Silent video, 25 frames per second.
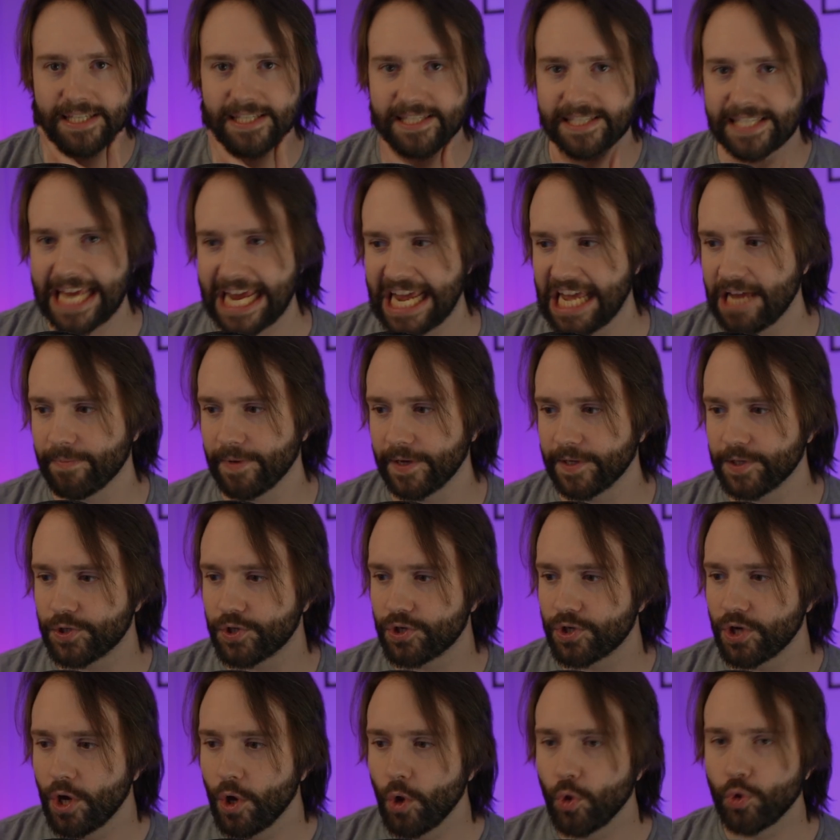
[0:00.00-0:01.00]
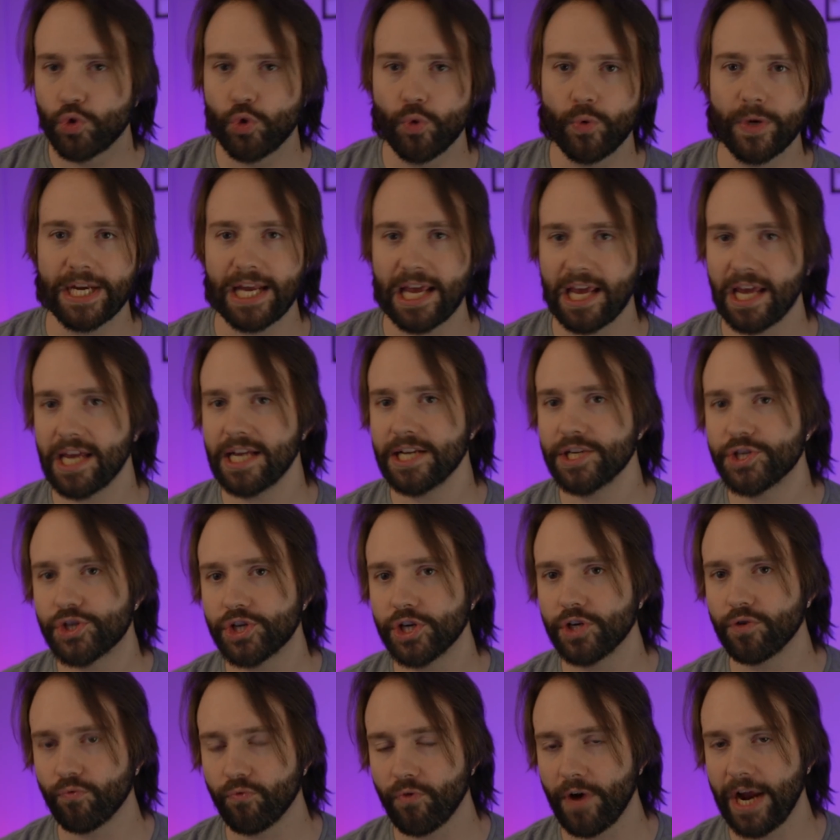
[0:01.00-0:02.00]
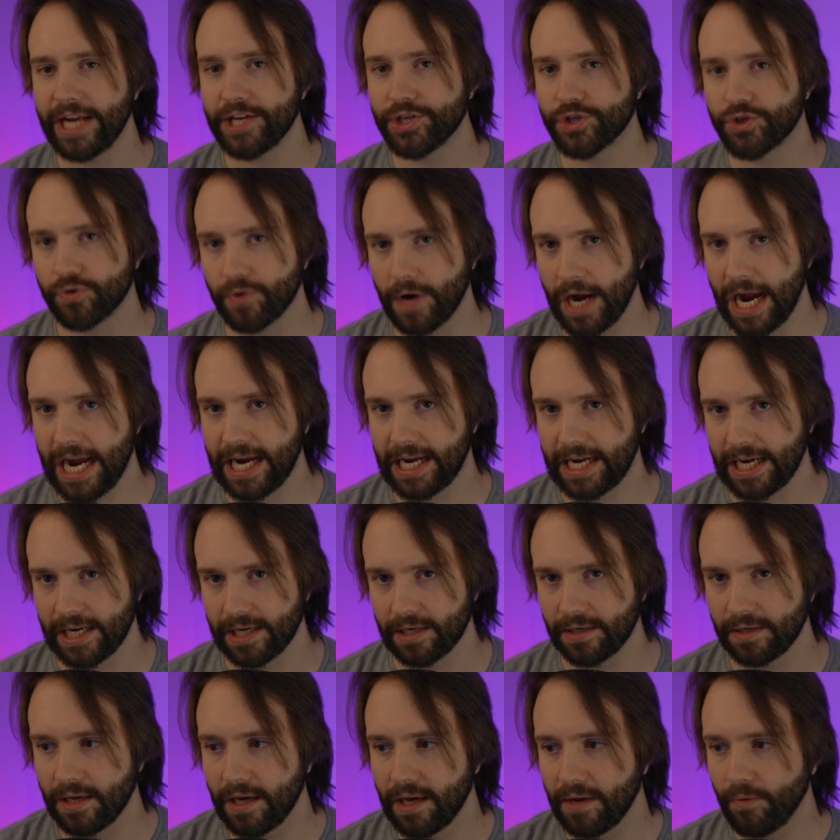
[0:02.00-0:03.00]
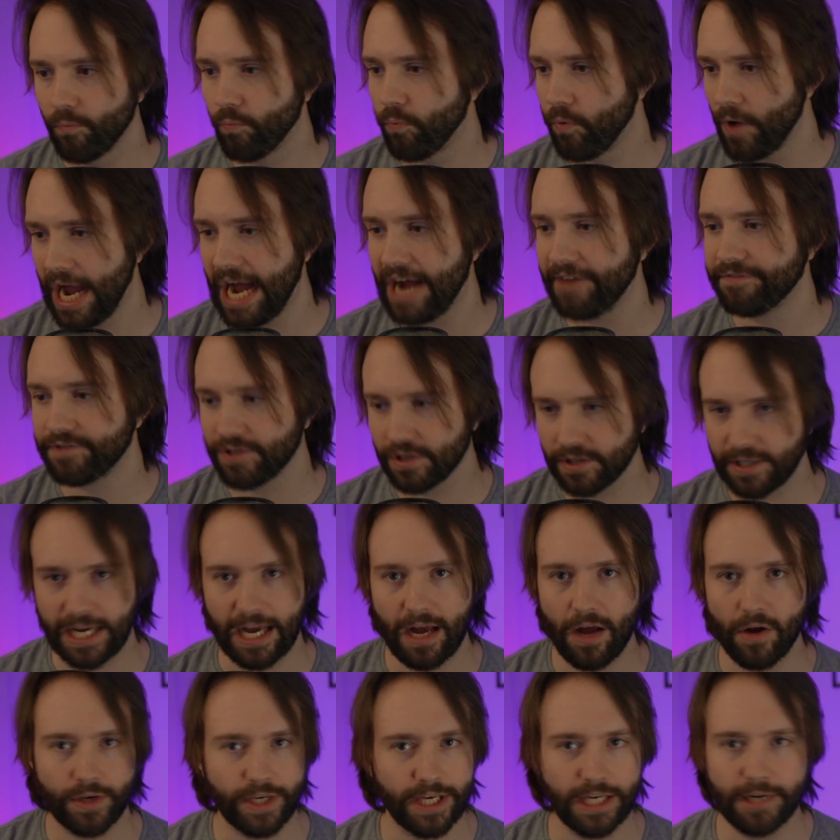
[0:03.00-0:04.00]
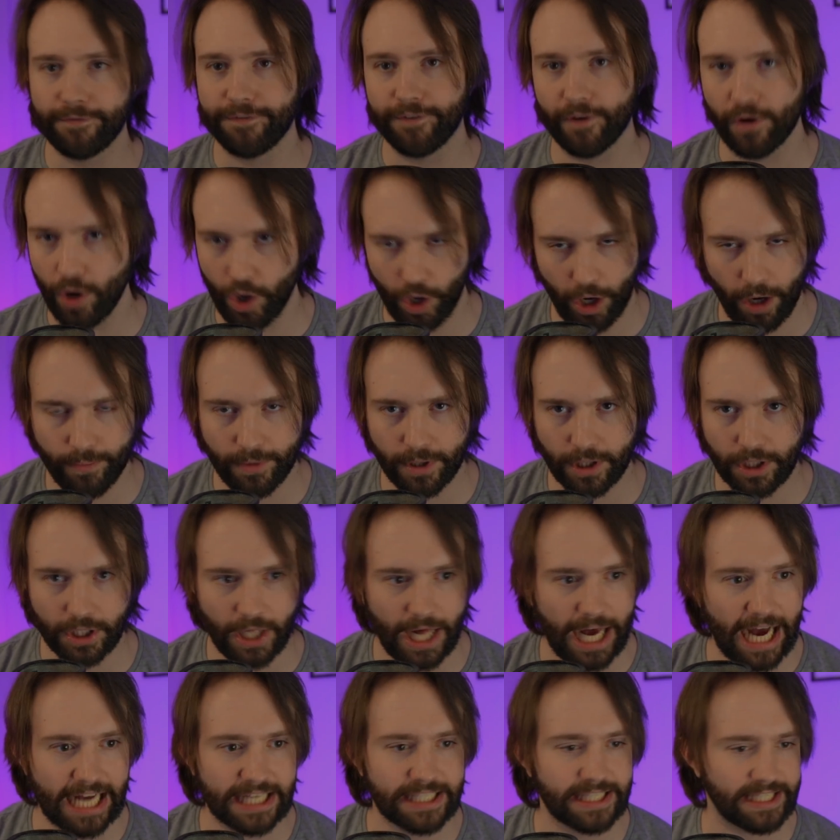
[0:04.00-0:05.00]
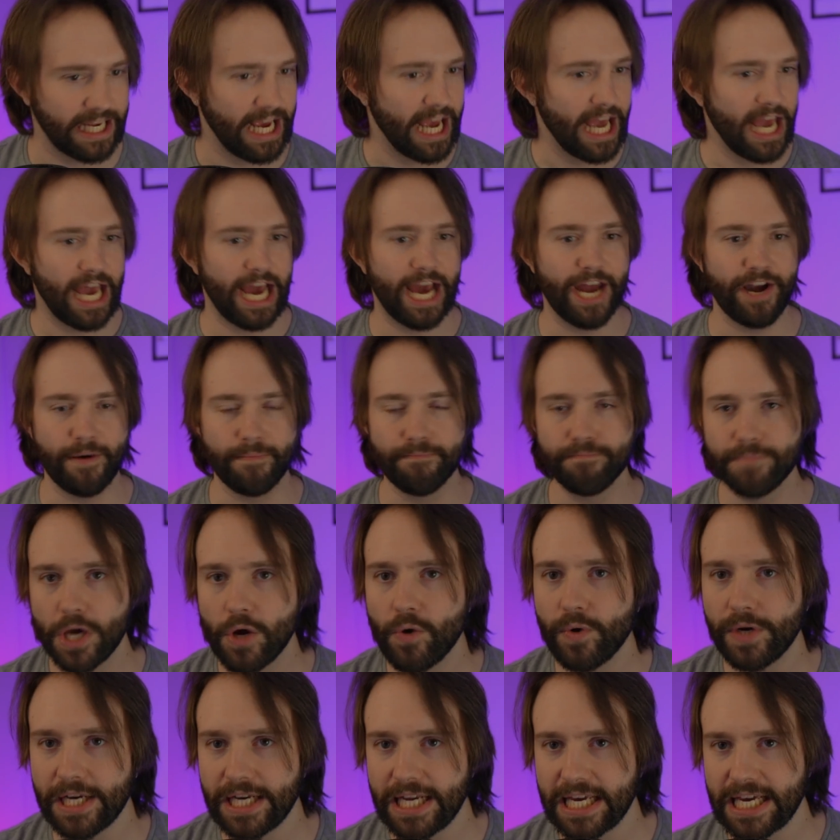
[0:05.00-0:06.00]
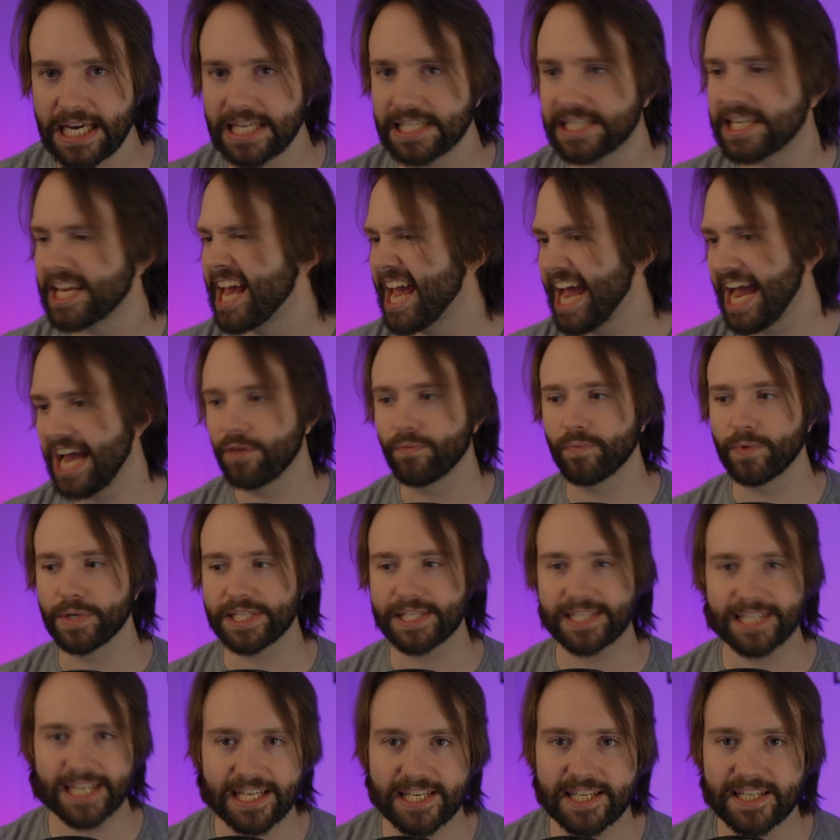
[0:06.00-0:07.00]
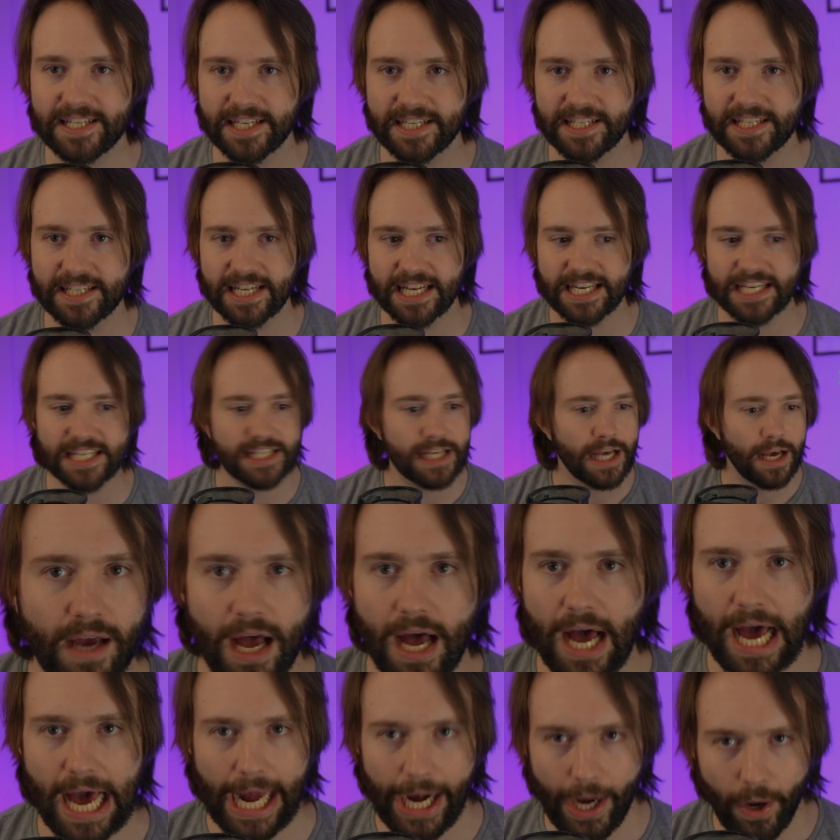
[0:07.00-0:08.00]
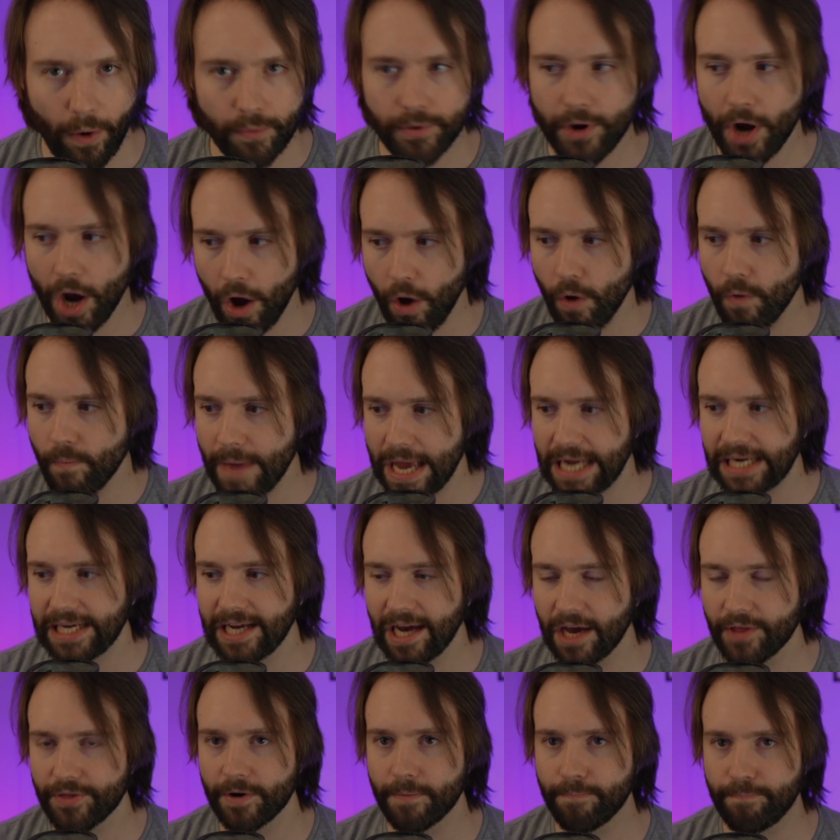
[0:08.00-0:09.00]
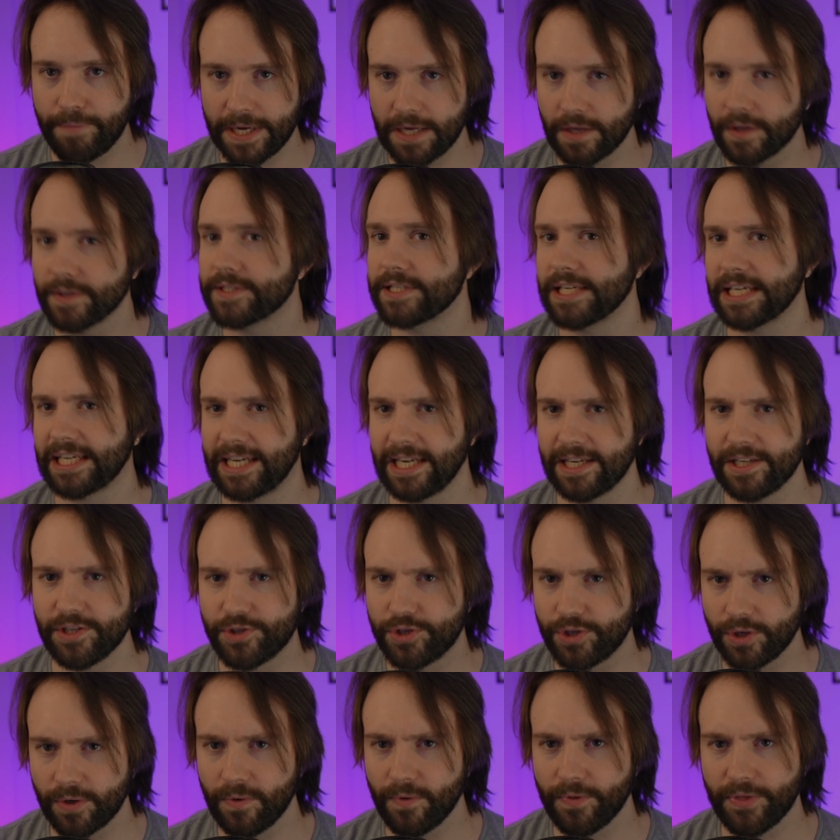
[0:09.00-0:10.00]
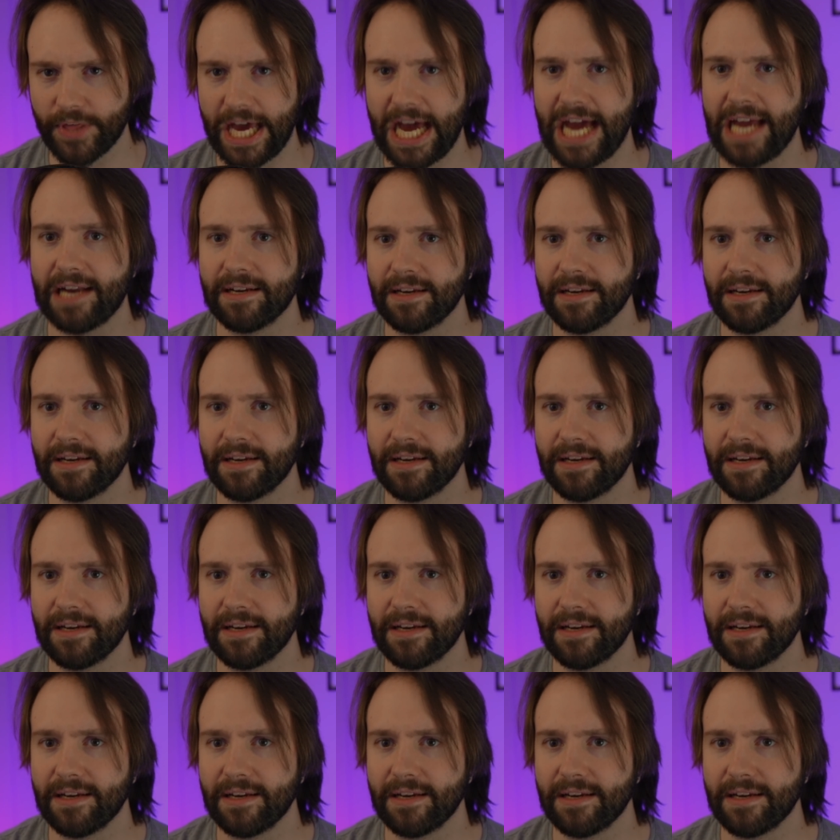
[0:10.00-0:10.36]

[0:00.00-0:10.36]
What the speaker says: damage to an ancient red dragon after calcing for armor class and immunities and resistances. I don't know many other builds that can do that